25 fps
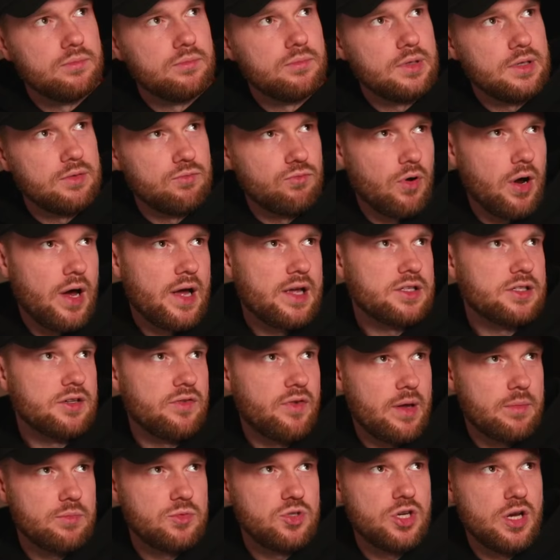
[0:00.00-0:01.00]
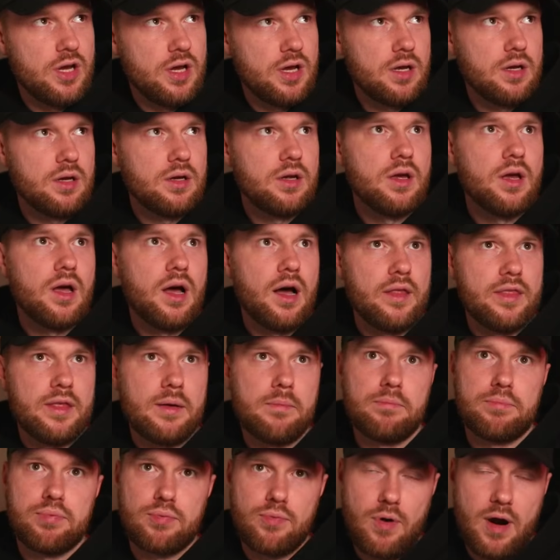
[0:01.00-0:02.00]
in rights of MG and
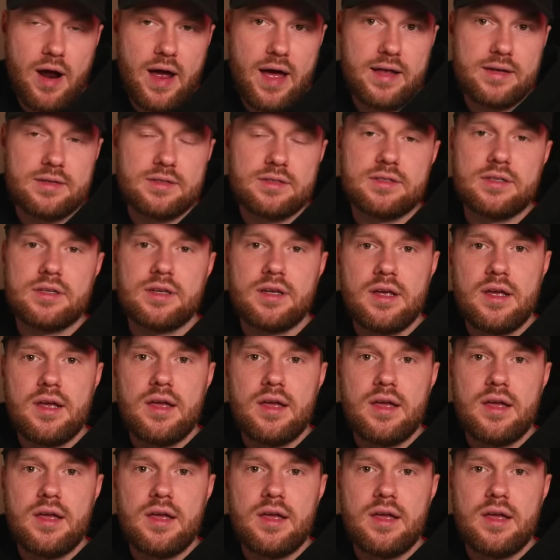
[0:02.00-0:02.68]
then brand